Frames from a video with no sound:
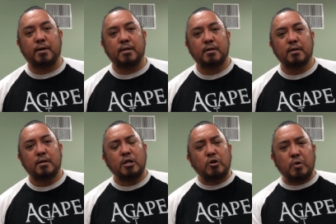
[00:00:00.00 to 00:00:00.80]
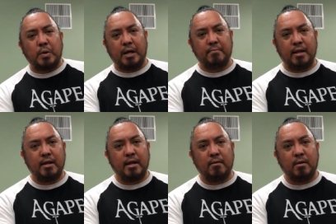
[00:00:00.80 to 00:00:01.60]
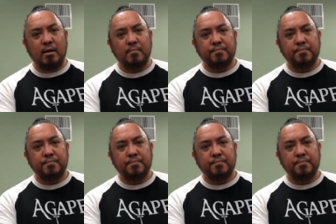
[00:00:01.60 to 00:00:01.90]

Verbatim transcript: but you know what I mean. Amen.